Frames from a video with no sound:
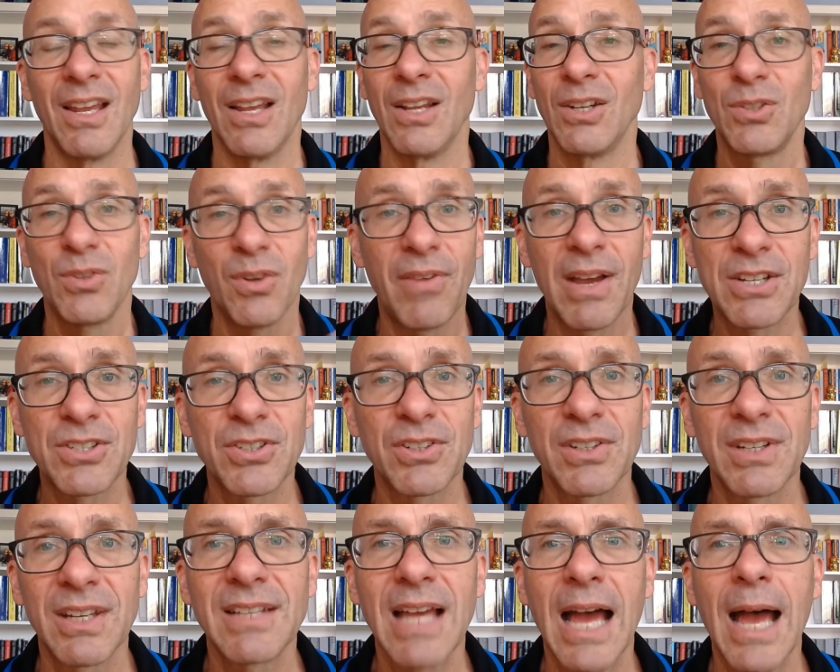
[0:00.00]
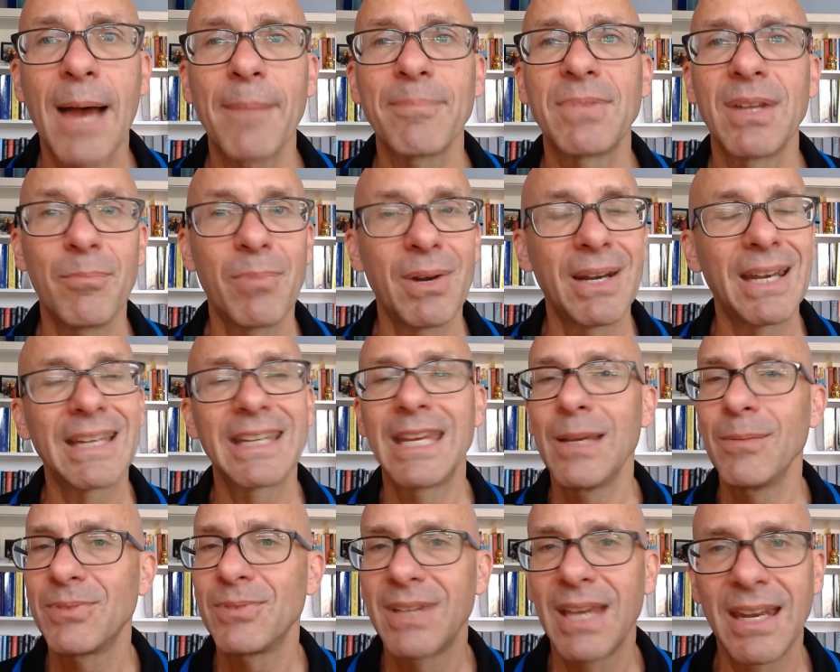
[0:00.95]
to eventually adopt it, but it
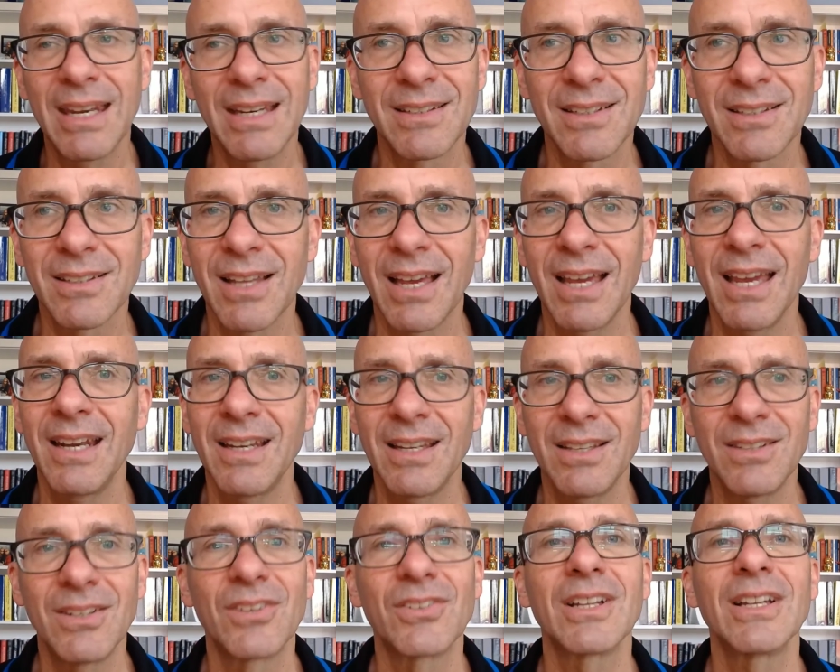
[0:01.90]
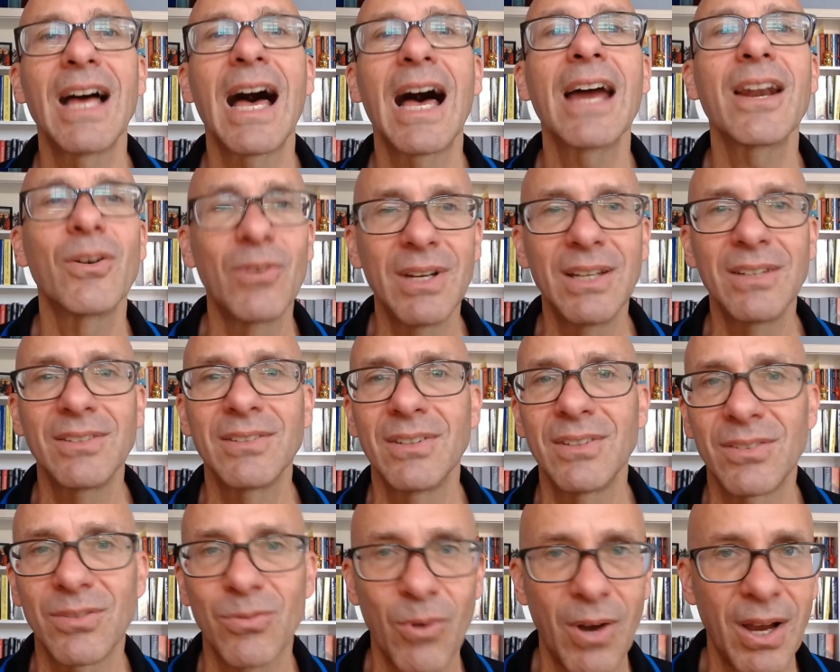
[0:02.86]
keeps getting delayed, and there's a lot of
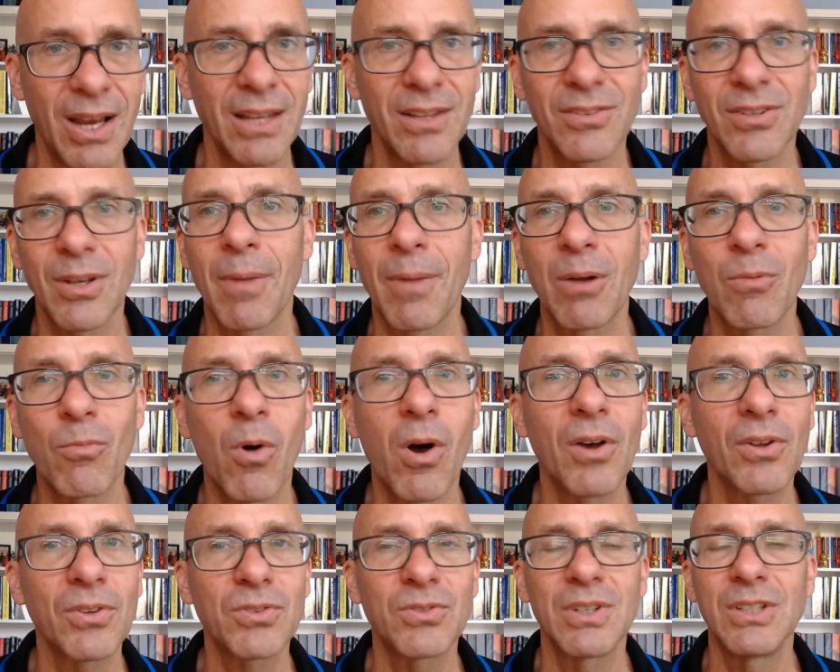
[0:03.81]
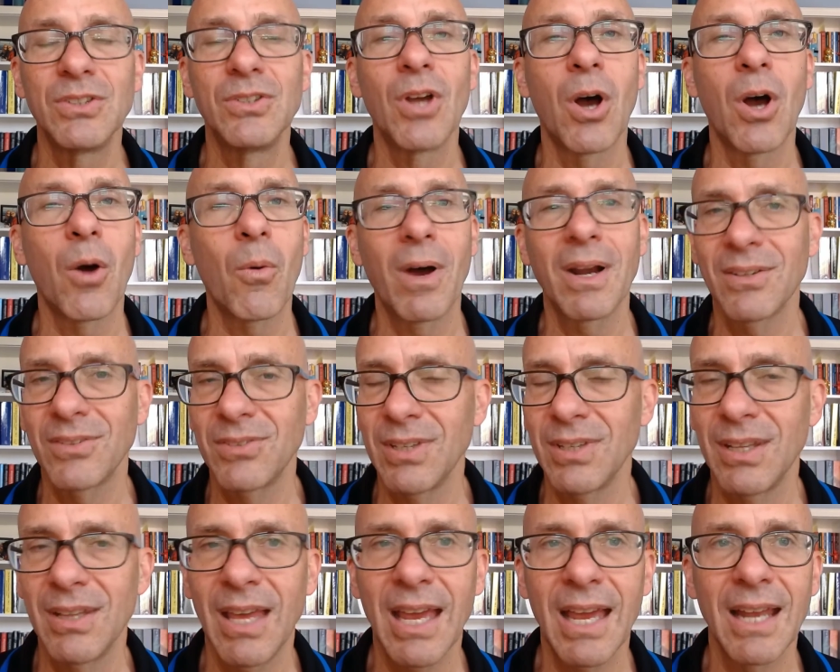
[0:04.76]
reasons why some on Wall Street don't want to
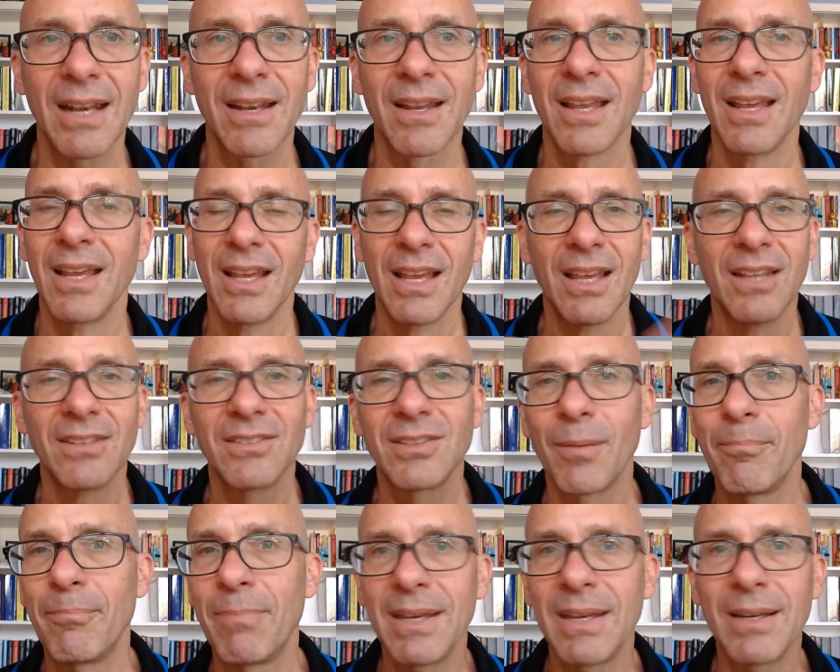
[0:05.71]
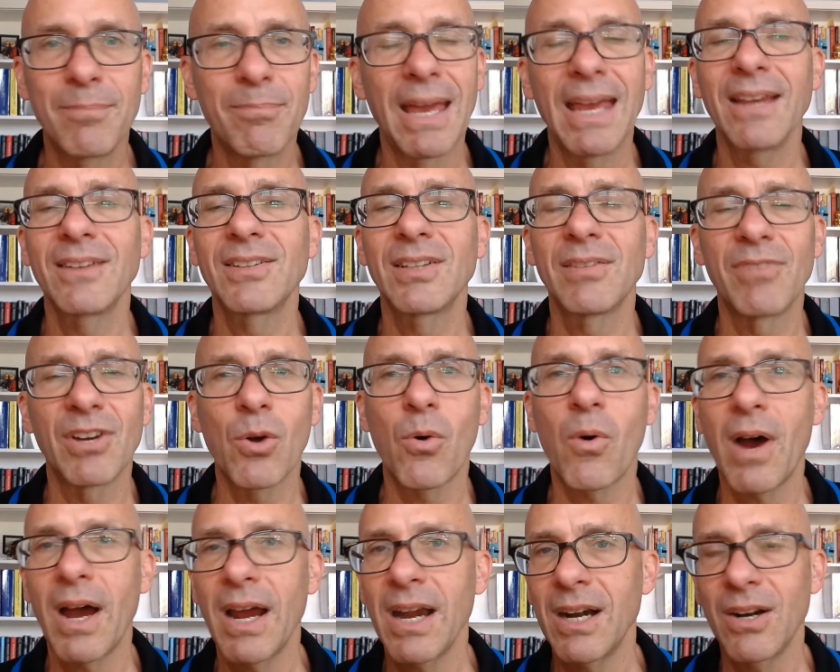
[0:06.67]
see that. Some big banks have
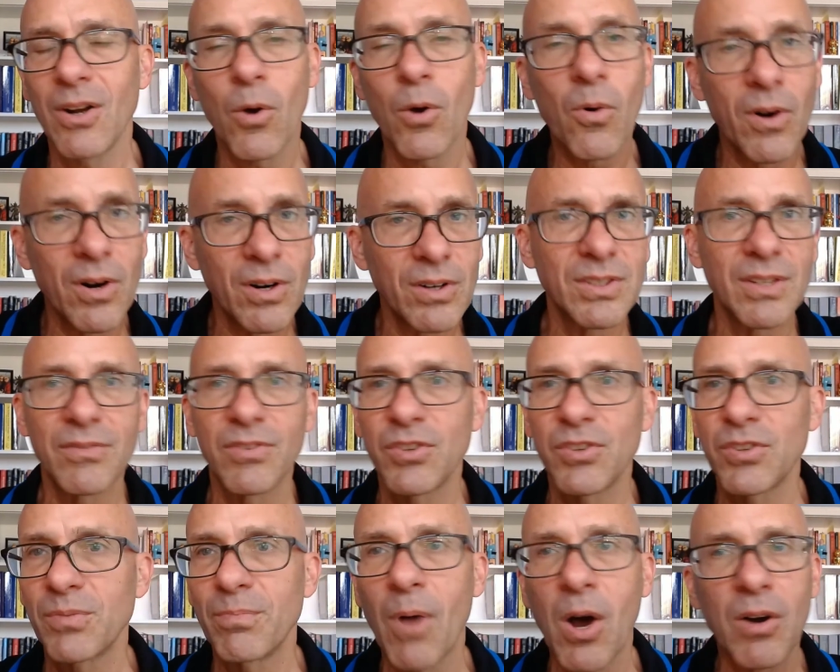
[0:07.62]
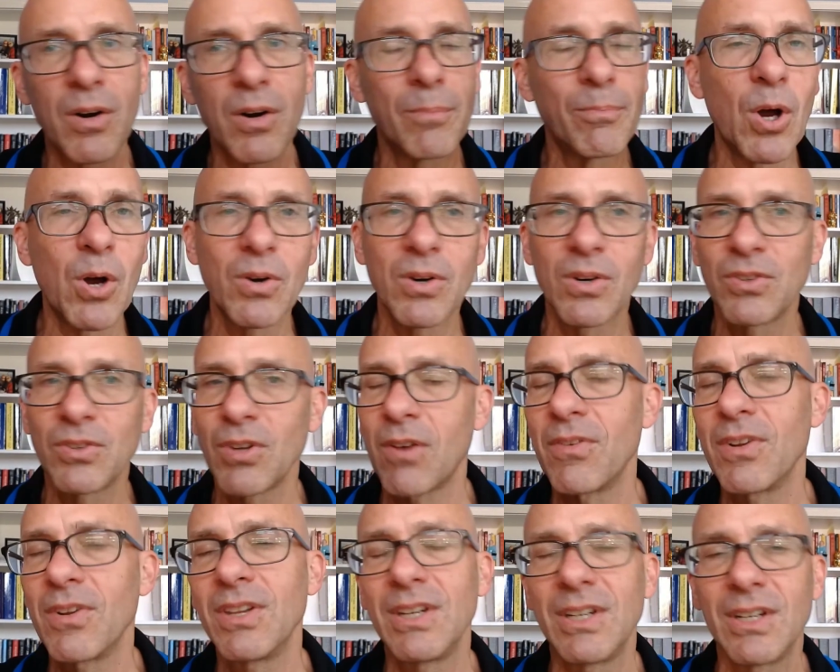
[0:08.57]
acquired hordes of smaller brokers
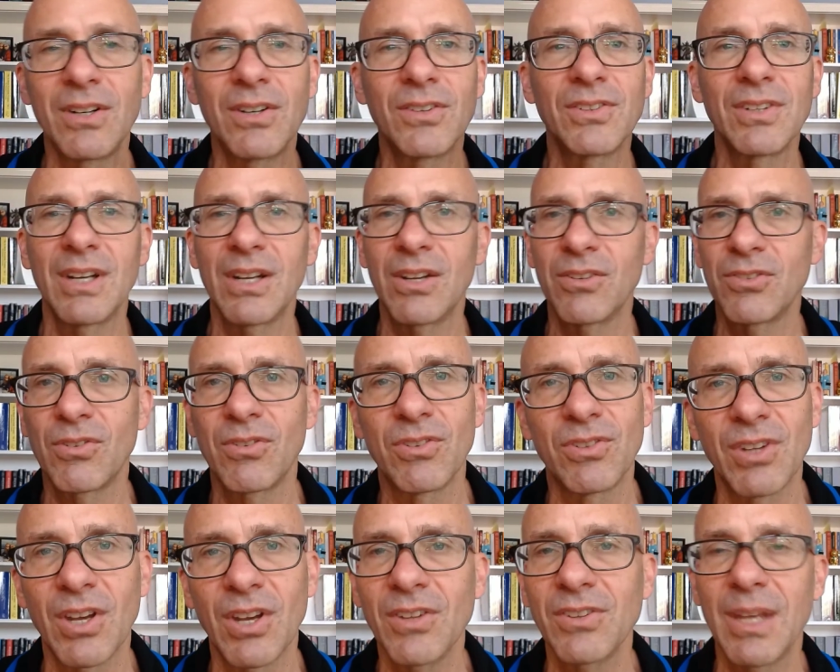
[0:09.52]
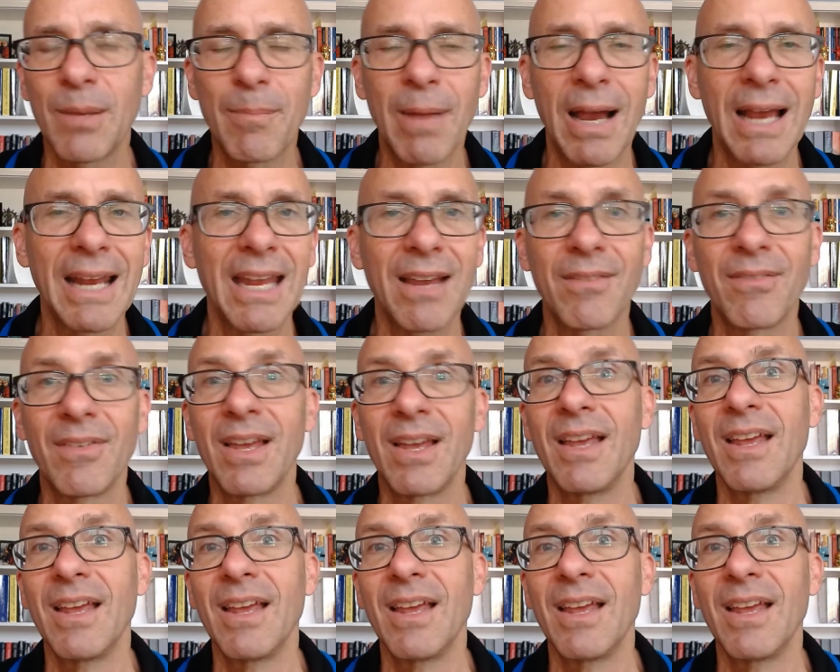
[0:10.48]
over the years, and as a result, they might have